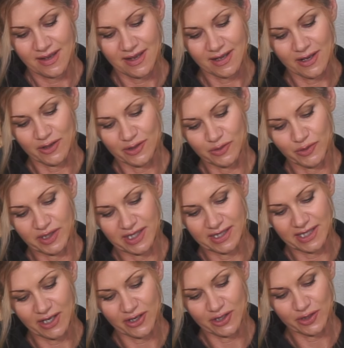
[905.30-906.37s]
goes with the
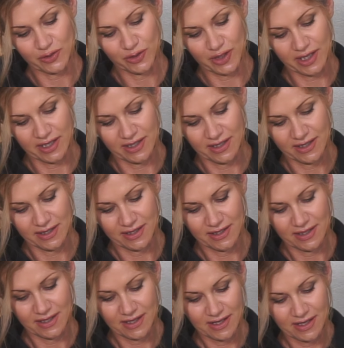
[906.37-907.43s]
territory.
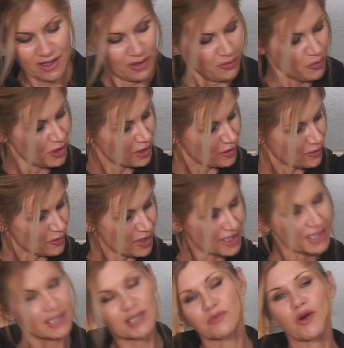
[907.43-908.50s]
One of the
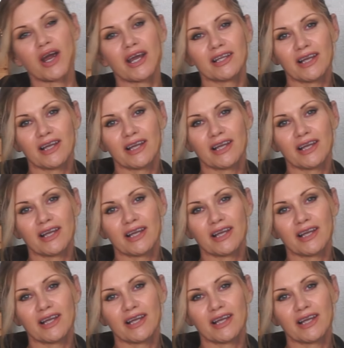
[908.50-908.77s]
reasons why I